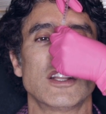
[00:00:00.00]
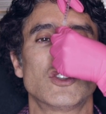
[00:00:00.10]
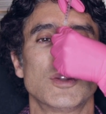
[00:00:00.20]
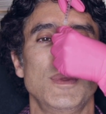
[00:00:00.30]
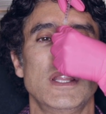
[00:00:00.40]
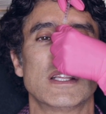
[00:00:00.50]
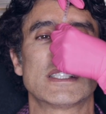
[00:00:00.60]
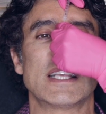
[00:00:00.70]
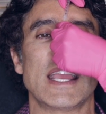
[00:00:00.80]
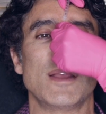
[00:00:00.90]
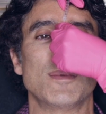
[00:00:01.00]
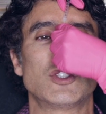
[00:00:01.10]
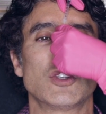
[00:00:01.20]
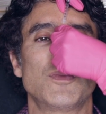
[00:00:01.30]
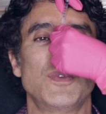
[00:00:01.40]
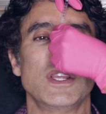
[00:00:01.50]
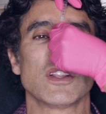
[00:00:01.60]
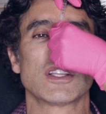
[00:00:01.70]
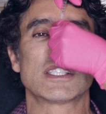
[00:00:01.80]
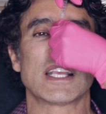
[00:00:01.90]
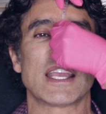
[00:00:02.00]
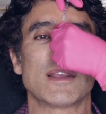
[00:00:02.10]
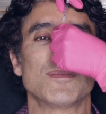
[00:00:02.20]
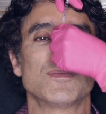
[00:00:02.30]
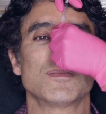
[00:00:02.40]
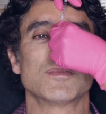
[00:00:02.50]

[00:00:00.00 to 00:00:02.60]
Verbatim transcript: it should be the same. It should feel the same.